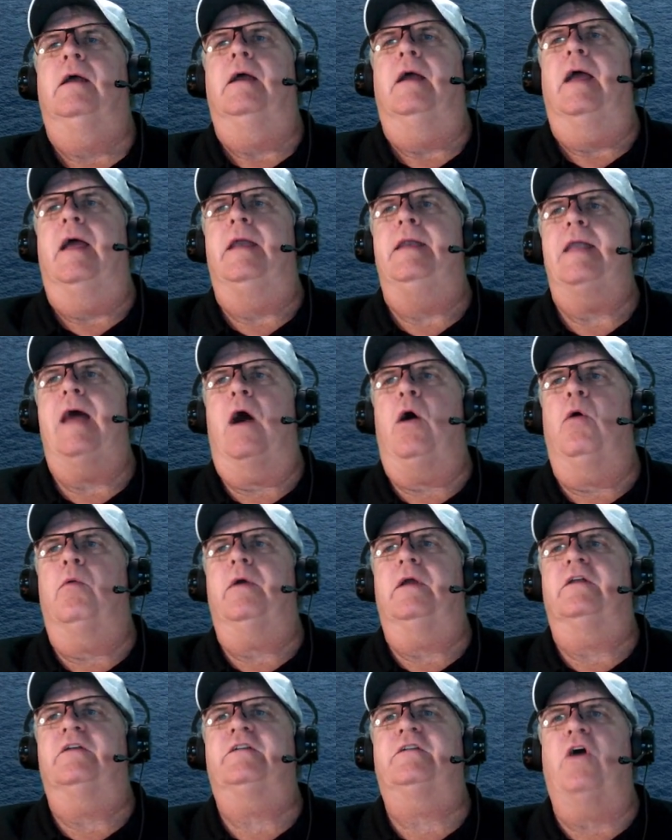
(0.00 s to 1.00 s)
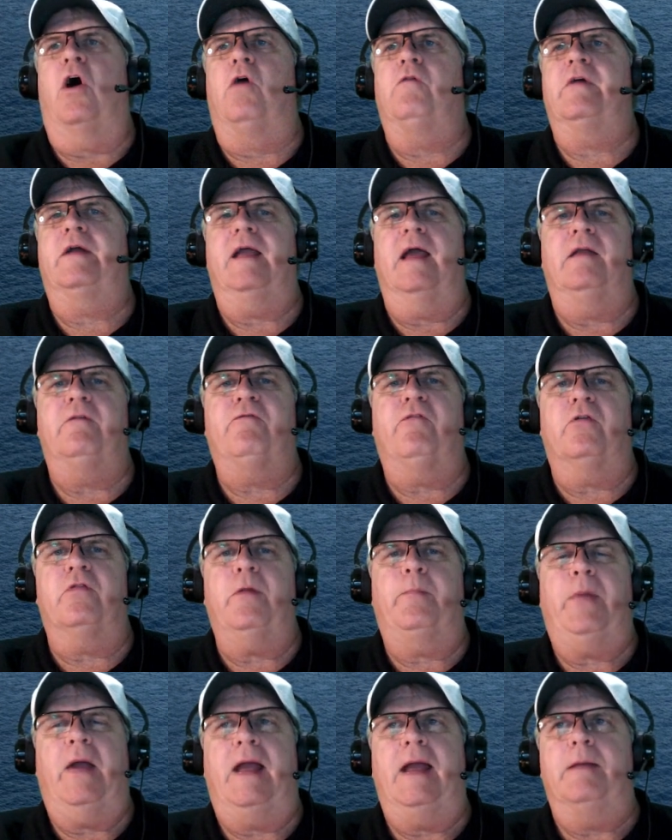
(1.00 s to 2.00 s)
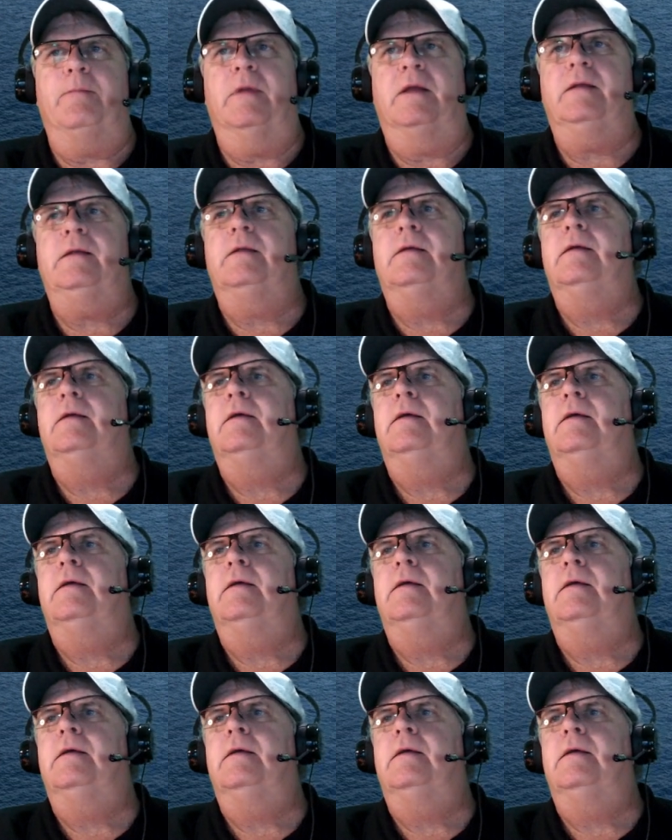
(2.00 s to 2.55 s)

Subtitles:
And now I'm going to solve again for the payment.